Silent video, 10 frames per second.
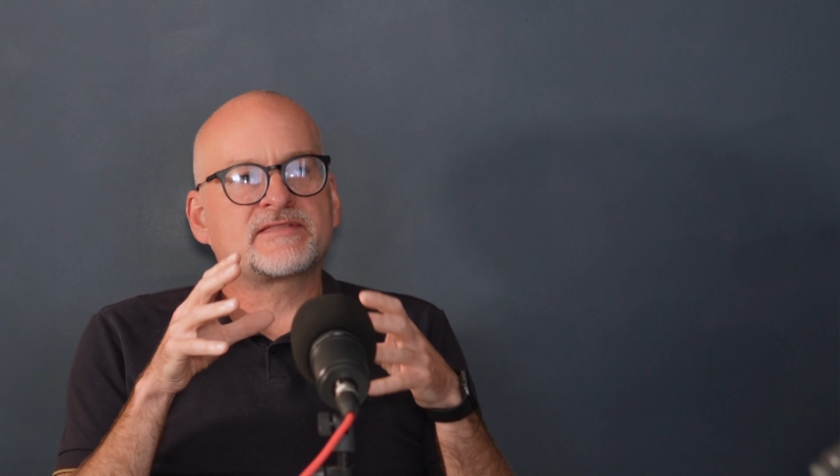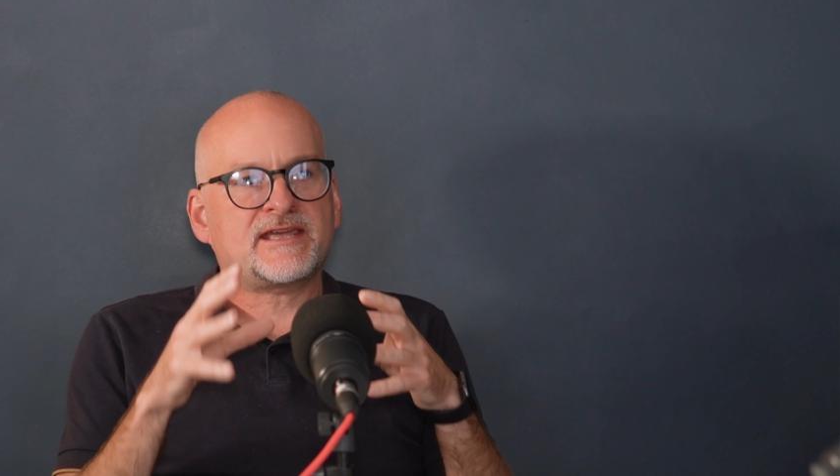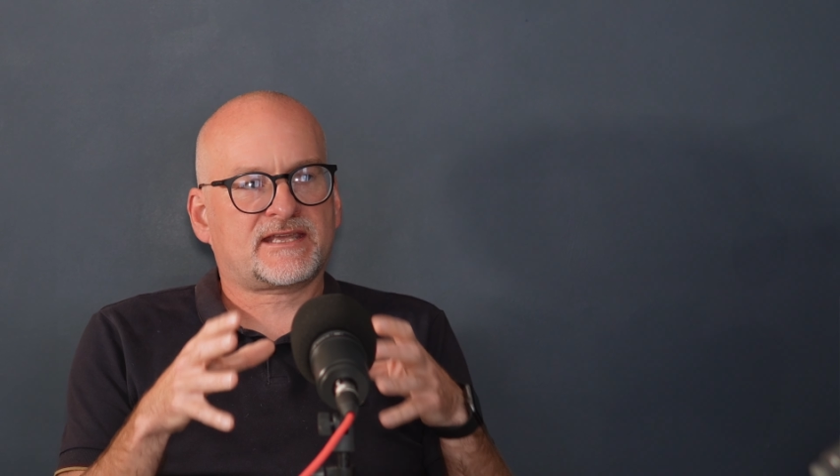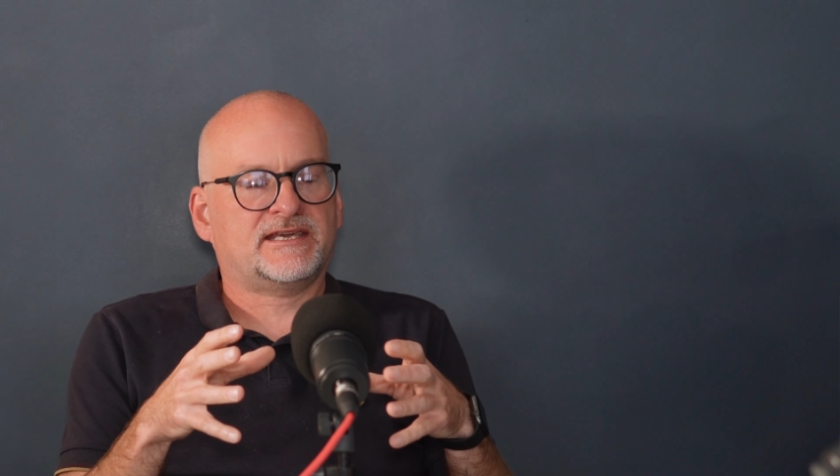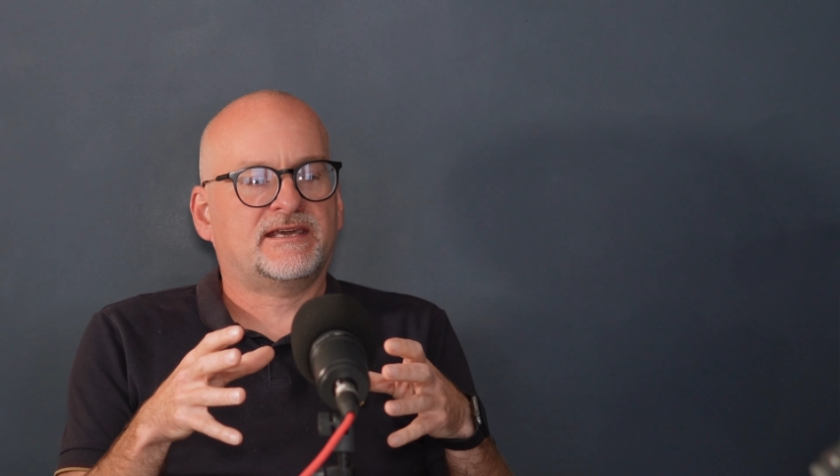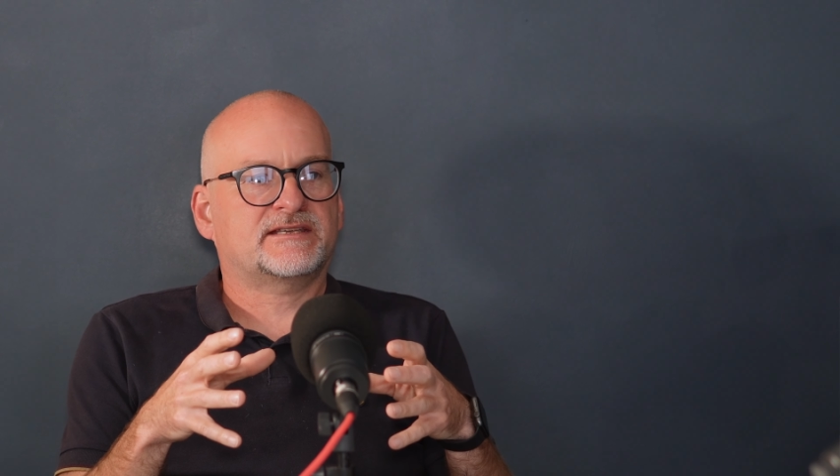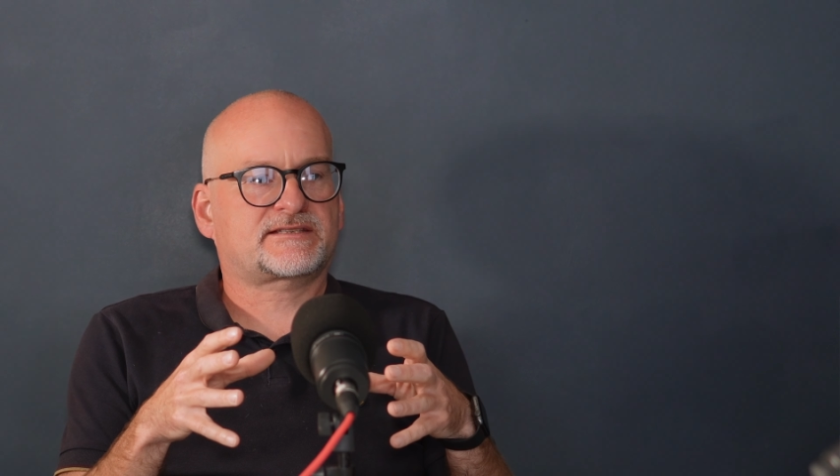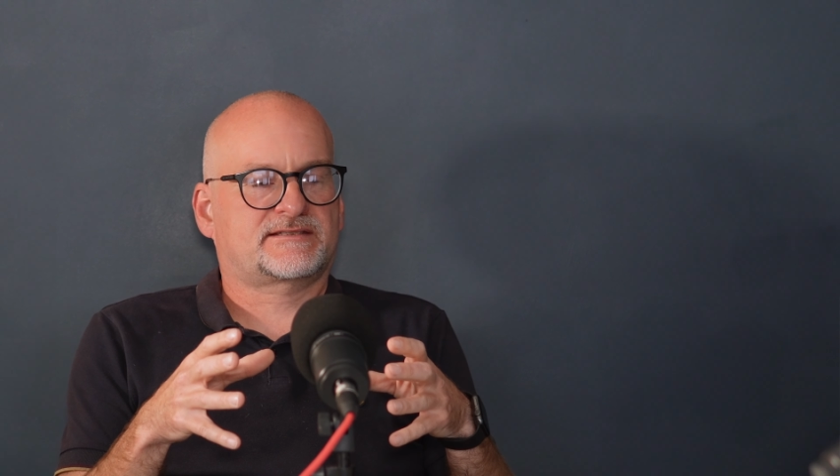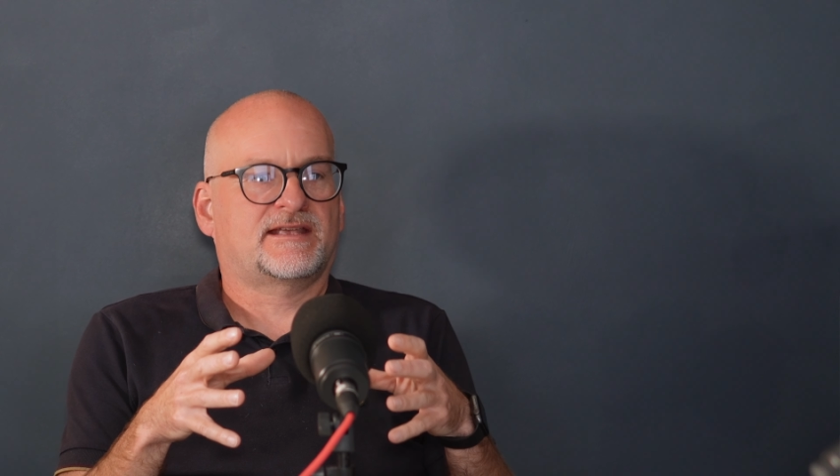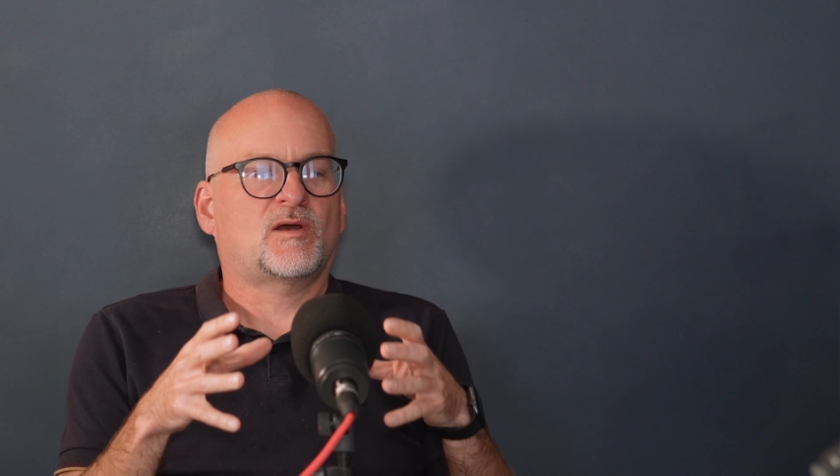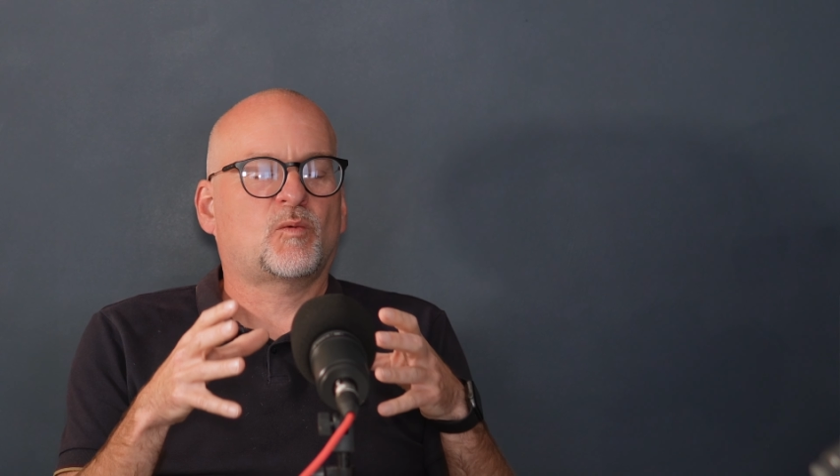their case,